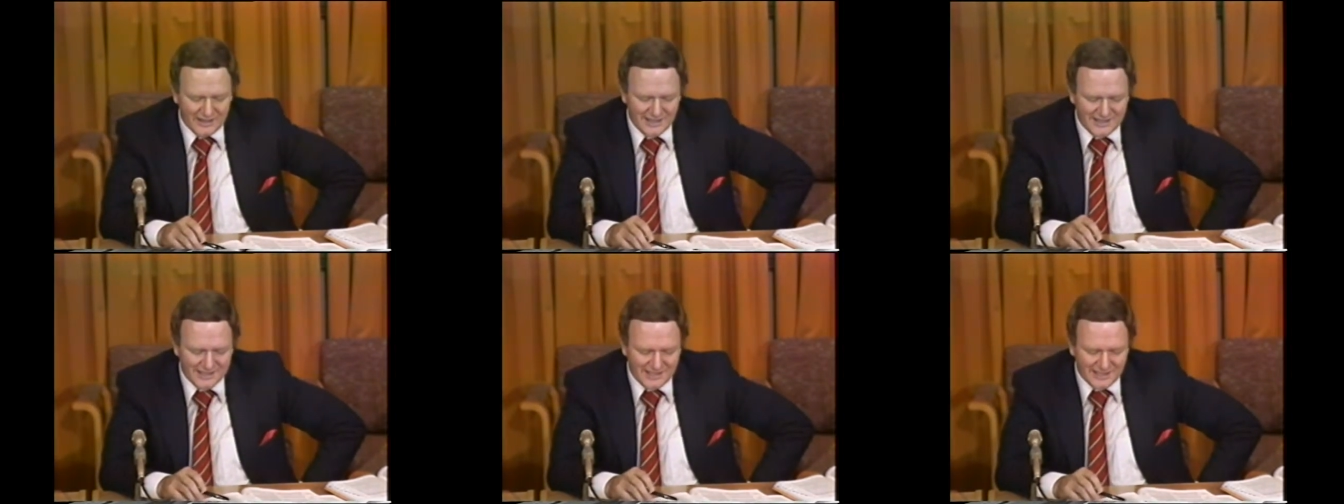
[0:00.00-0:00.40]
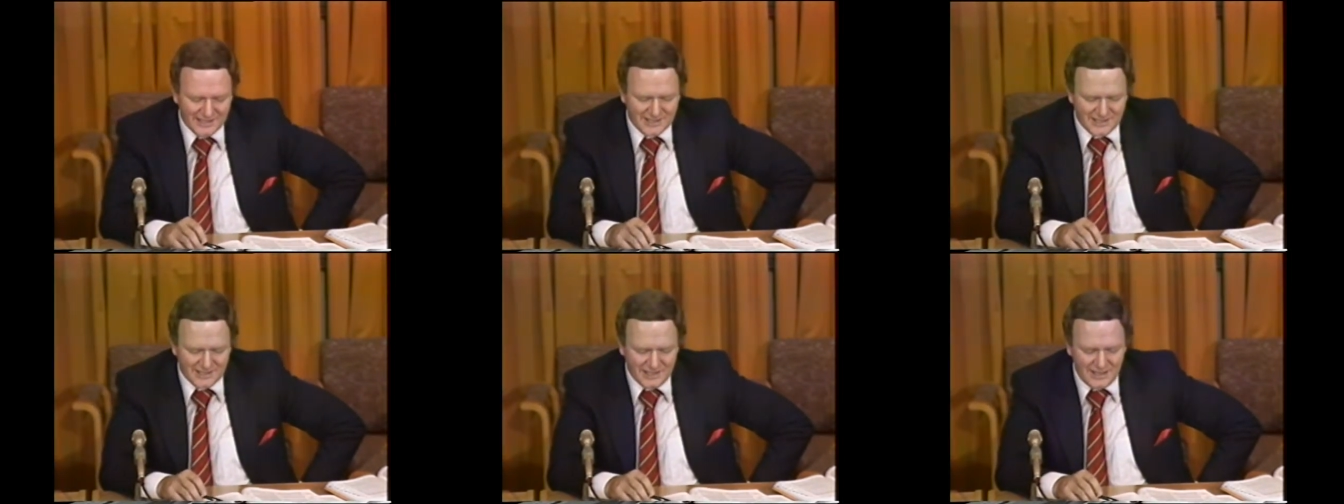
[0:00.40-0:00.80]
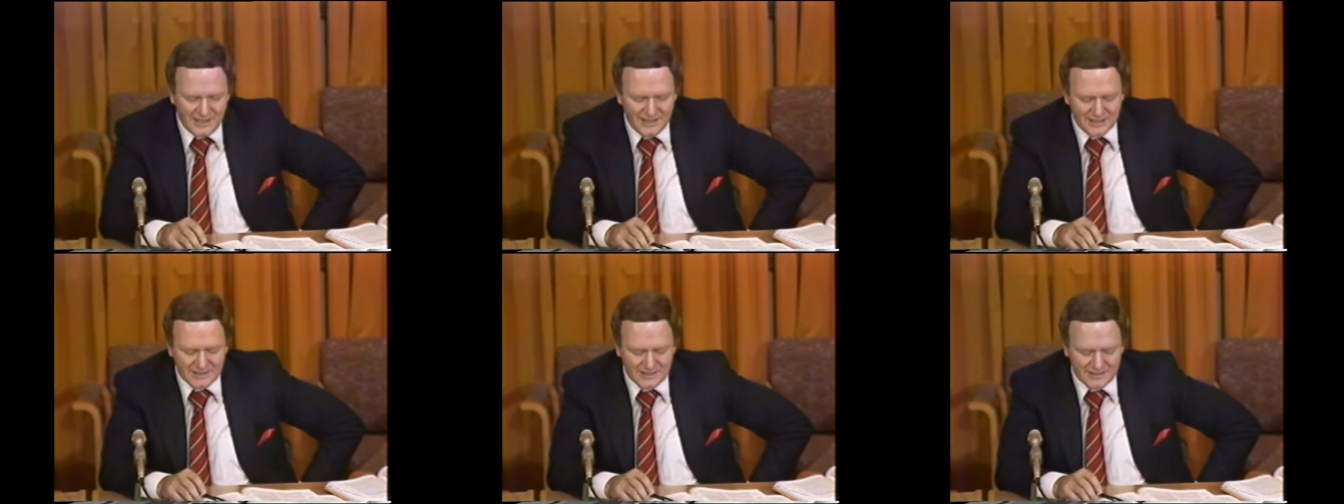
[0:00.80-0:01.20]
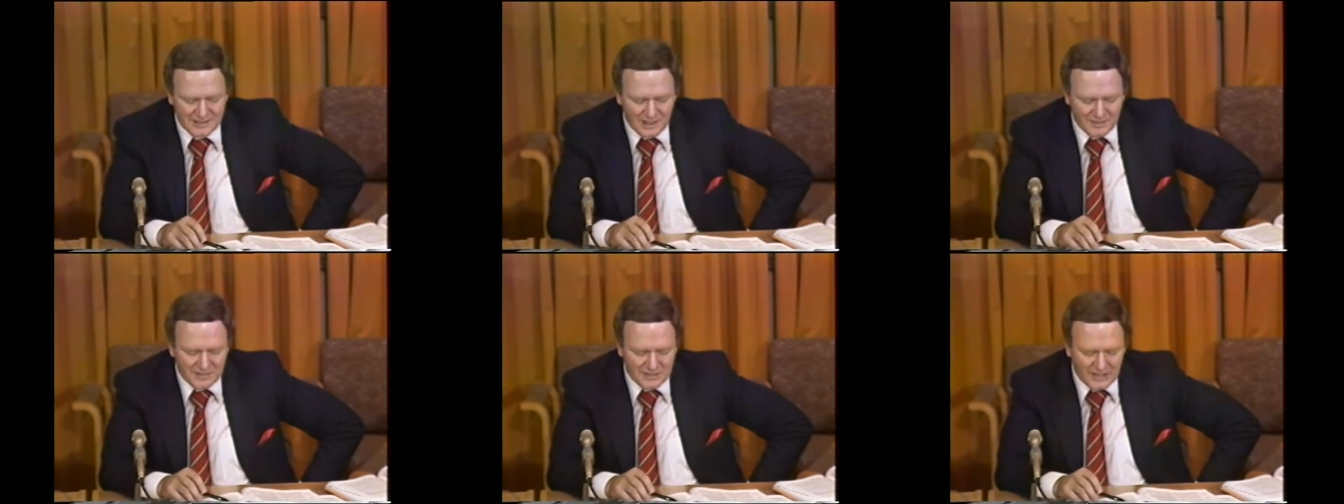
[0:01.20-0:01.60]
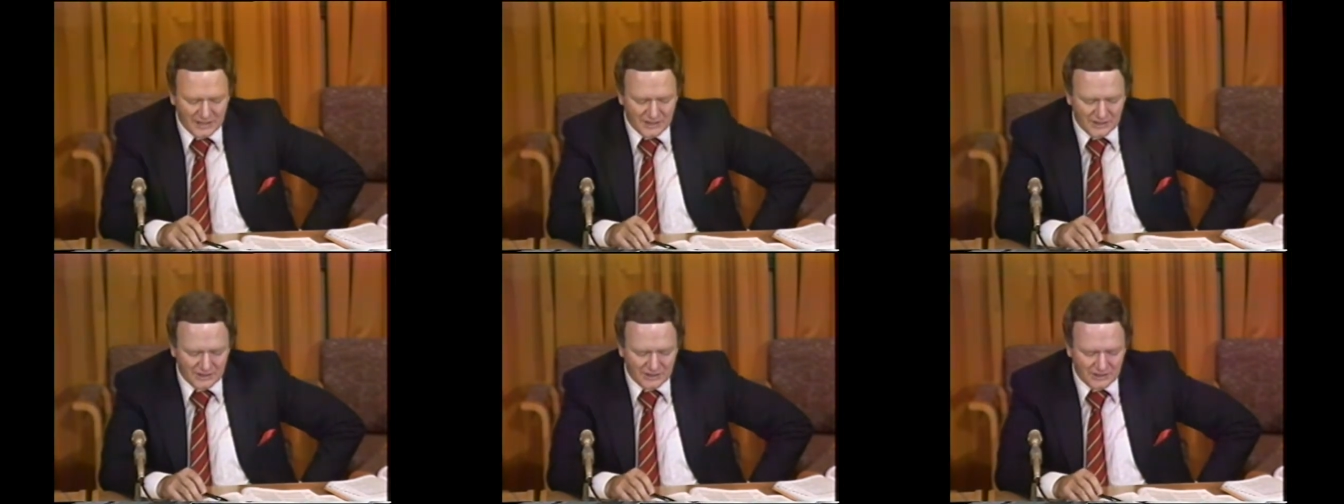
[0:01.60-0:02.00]
60
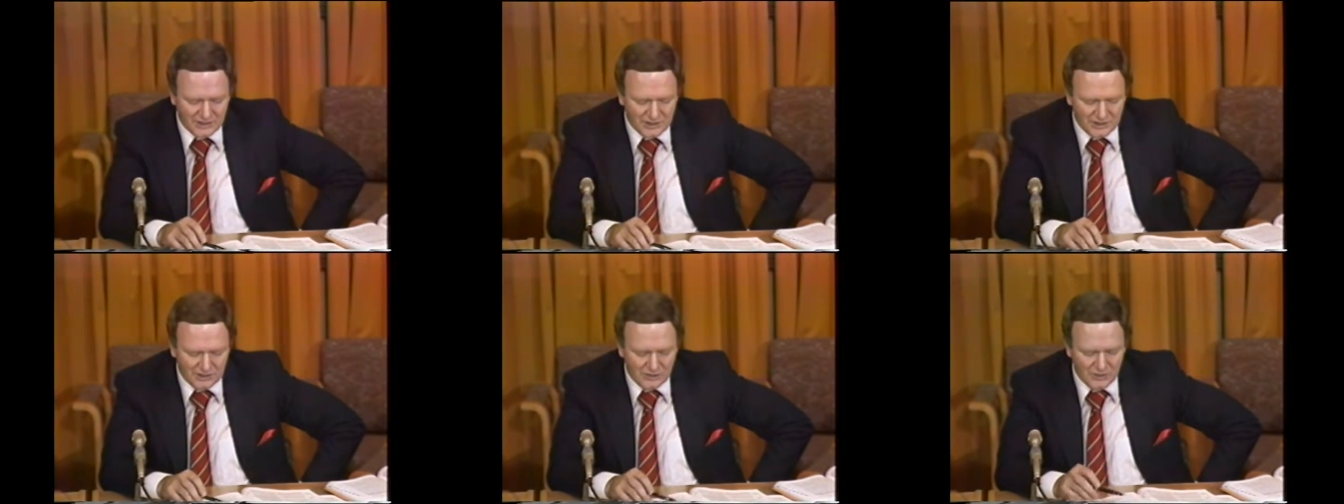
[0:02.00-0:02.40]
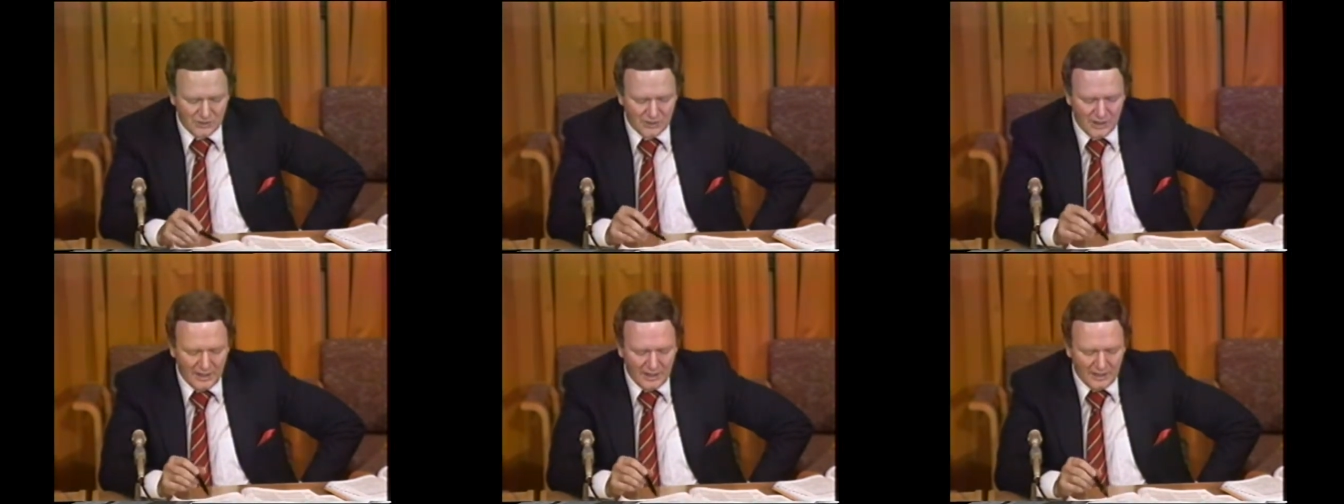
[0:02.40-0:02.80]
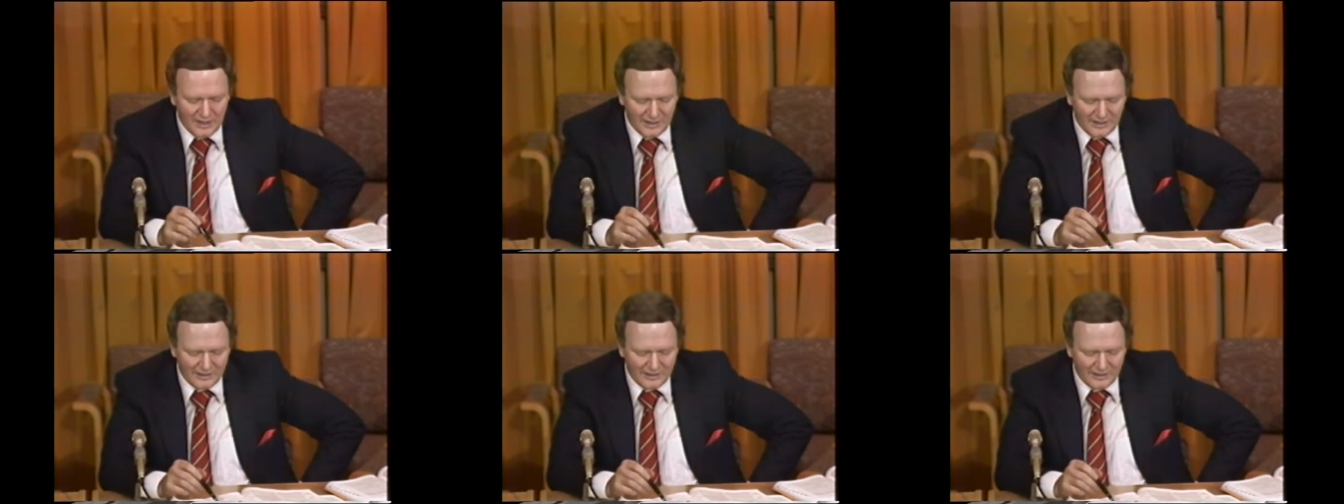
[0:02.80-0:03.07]
subsection 2 and,